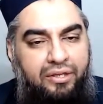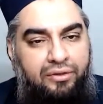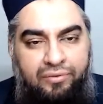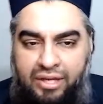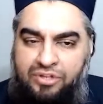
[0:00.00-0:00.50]
You
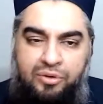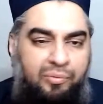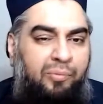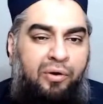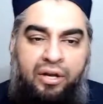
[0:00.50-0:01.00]
get your
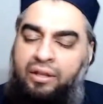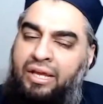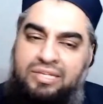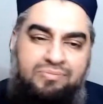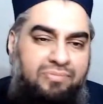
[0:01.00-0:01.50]
reward. Allah
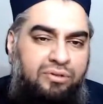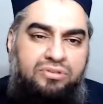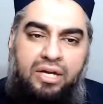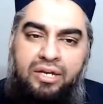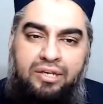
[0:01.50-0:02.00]
is most
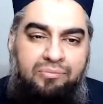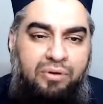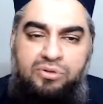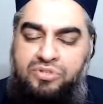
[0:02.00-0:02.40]
kind and most